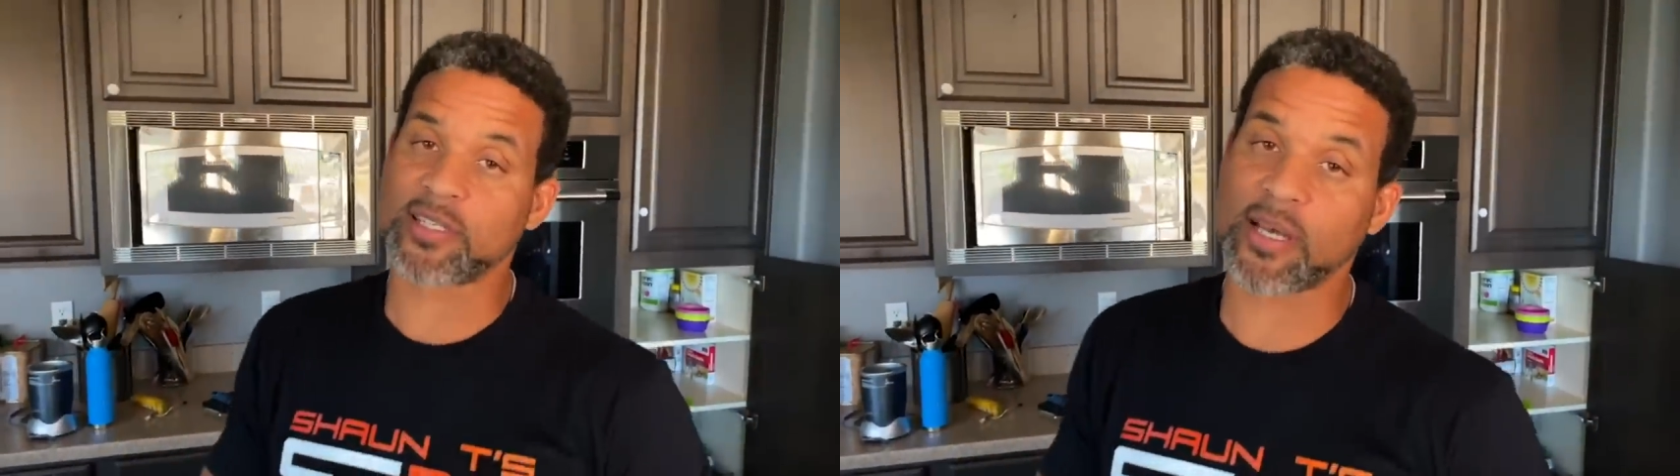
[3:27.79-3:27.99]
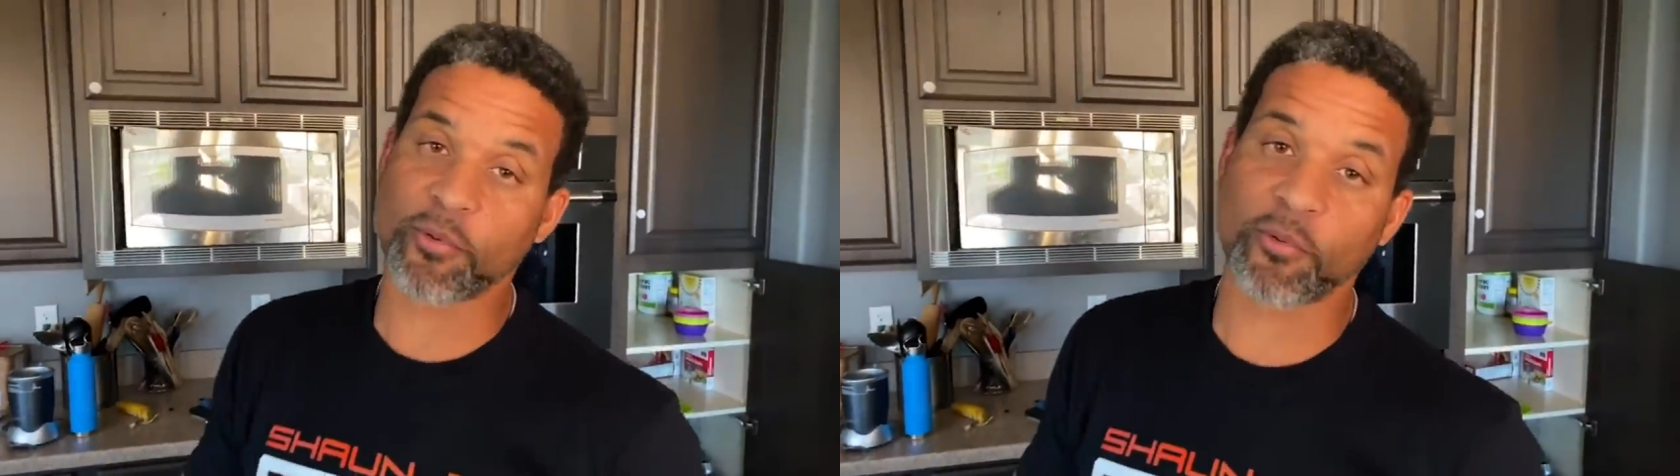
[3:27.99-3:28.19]
of
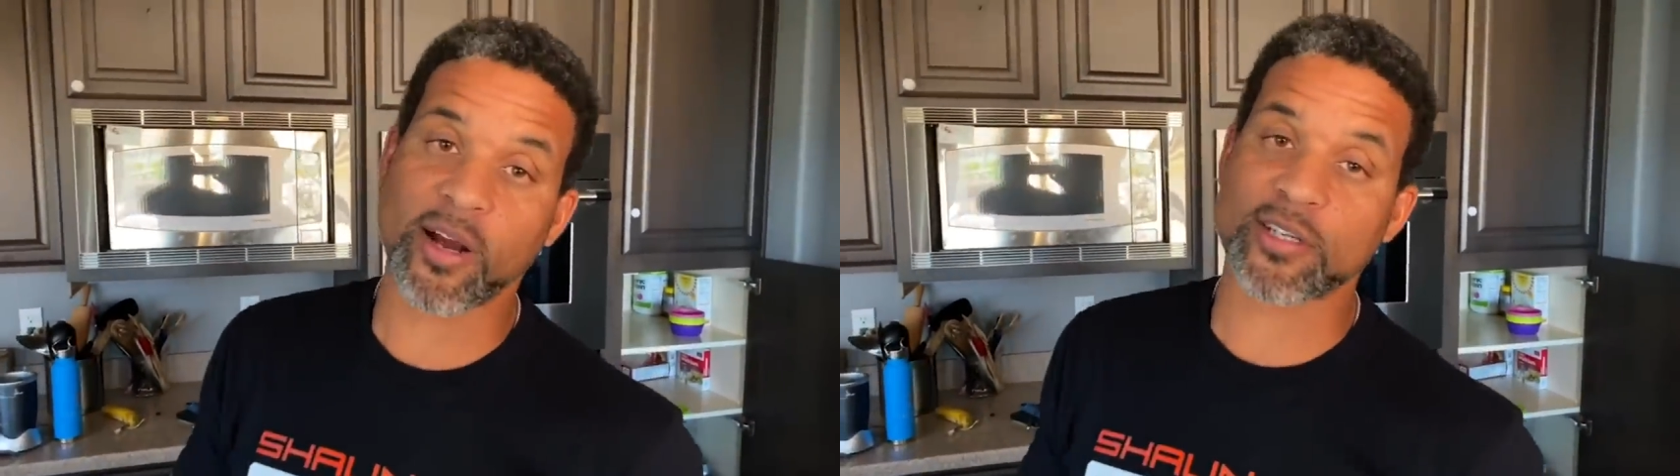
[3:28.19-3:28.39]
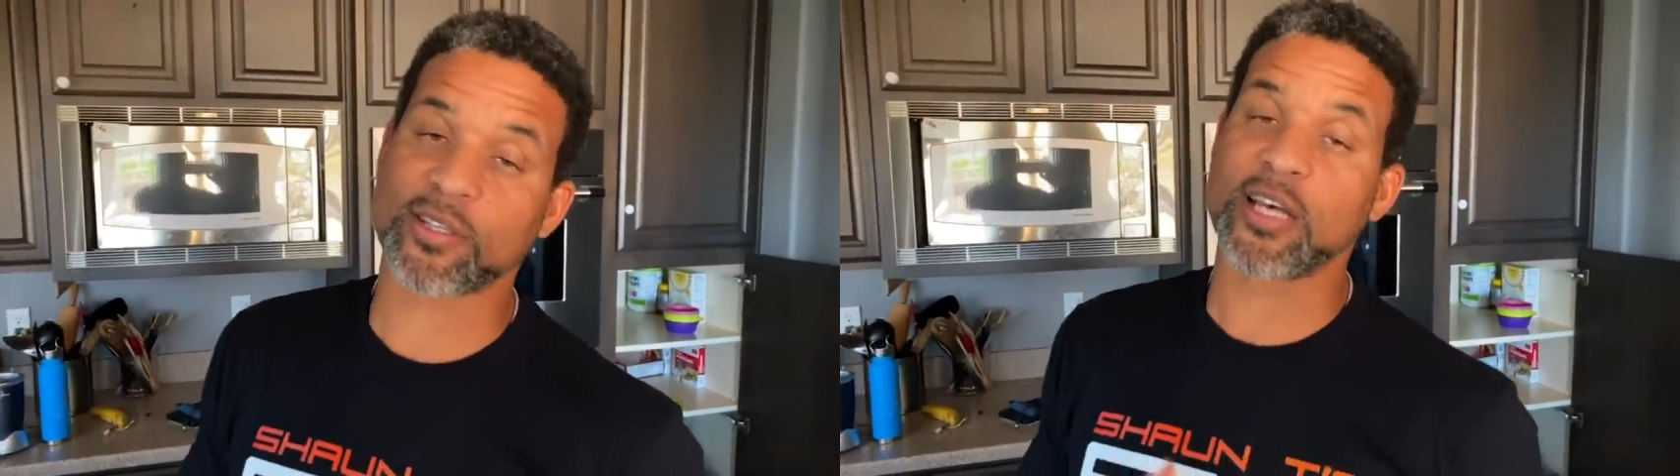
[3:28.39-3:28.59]

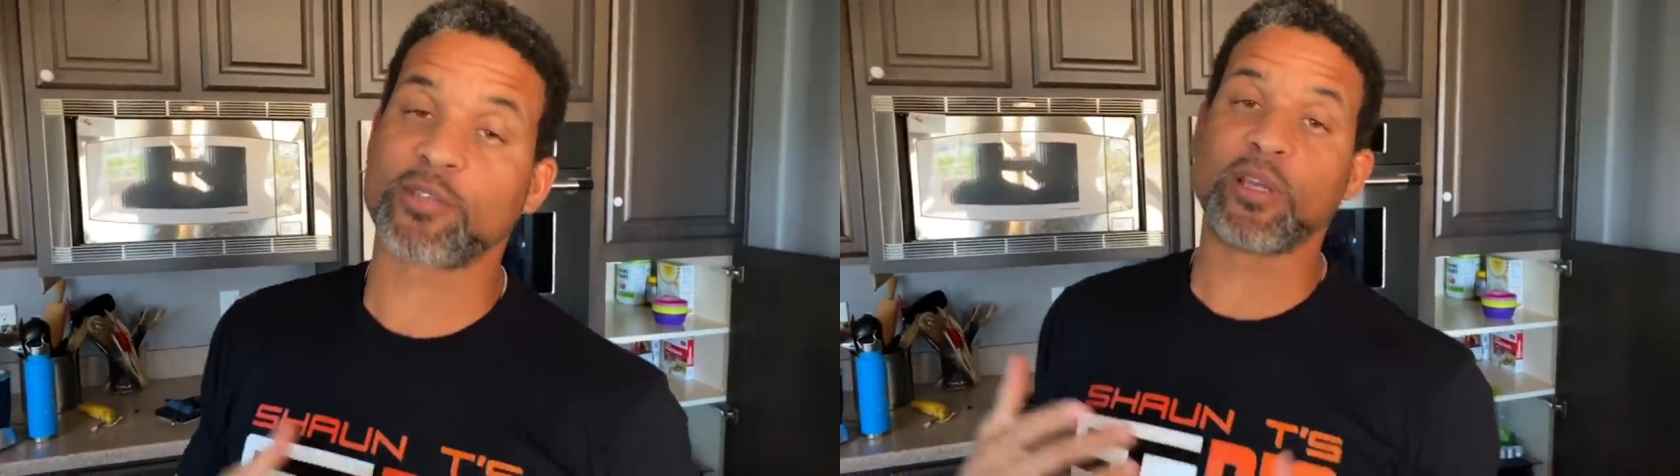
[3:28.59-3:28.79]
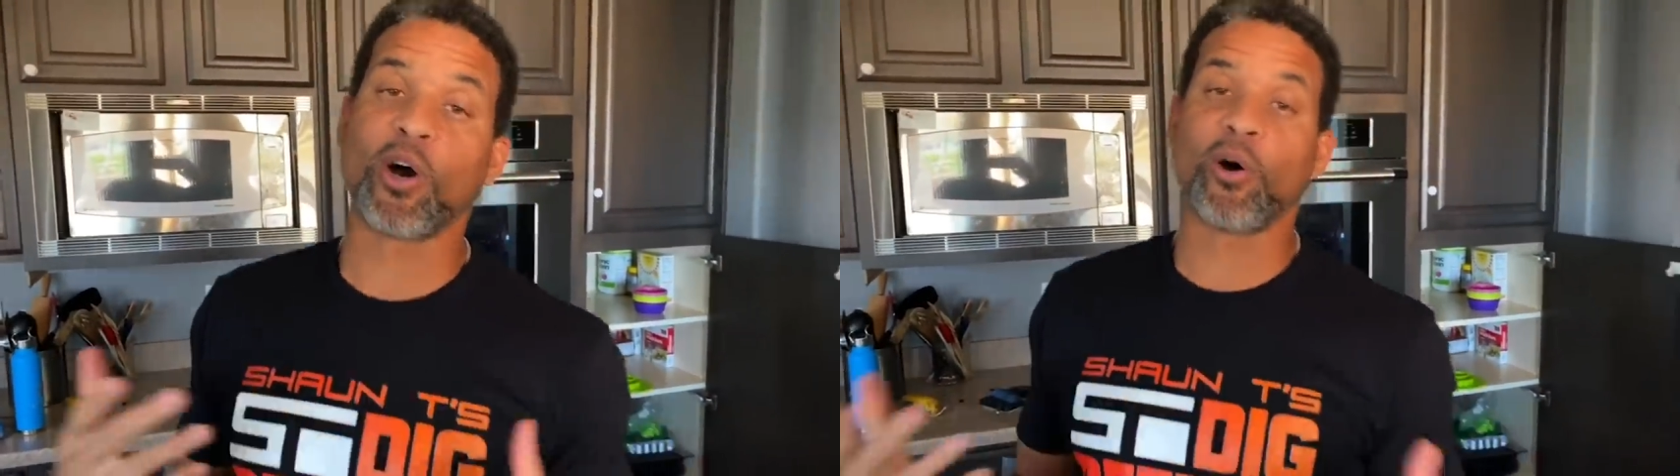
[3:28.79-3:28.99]
Tupperware so as
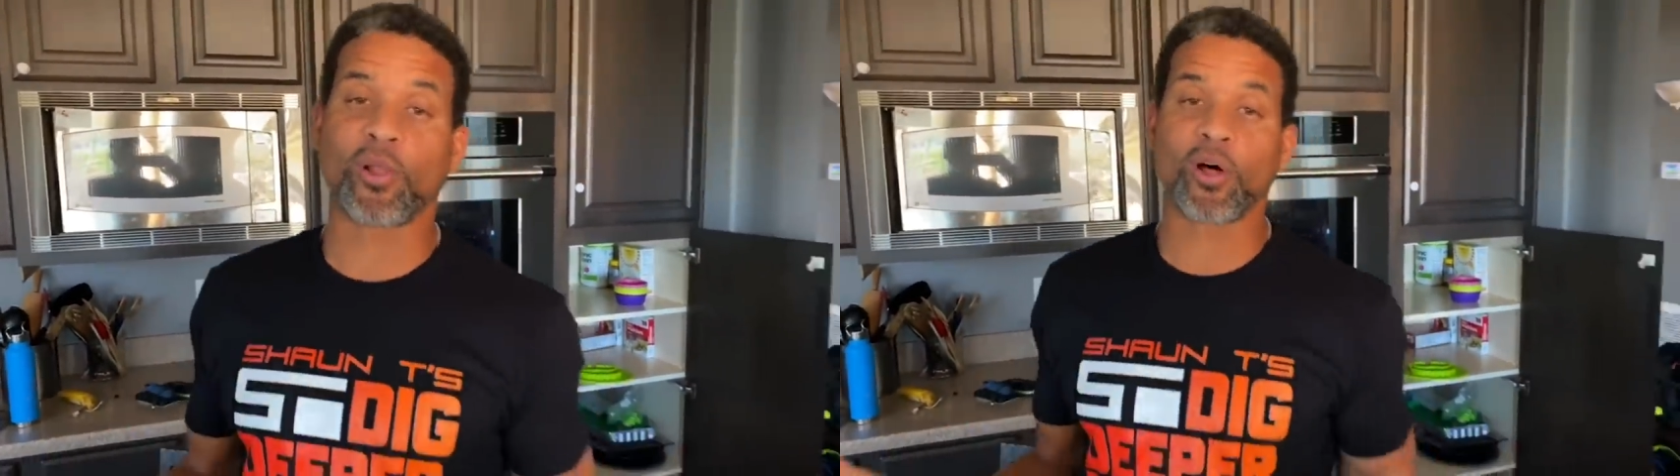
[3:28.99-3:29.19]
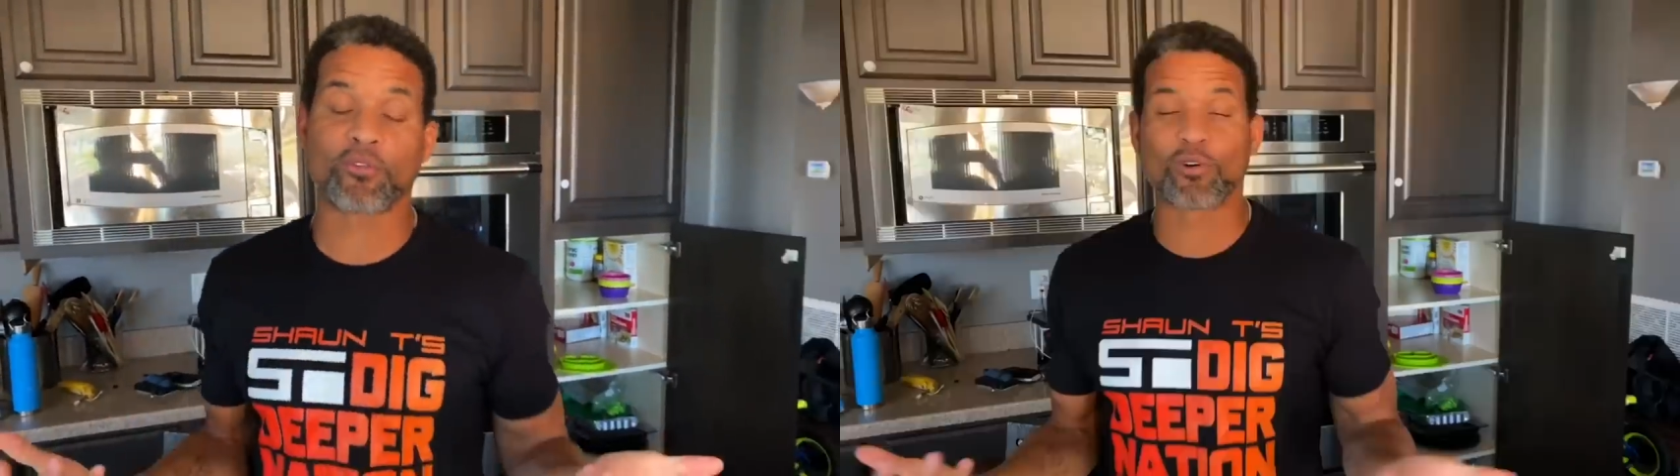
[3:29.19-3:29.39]
we go along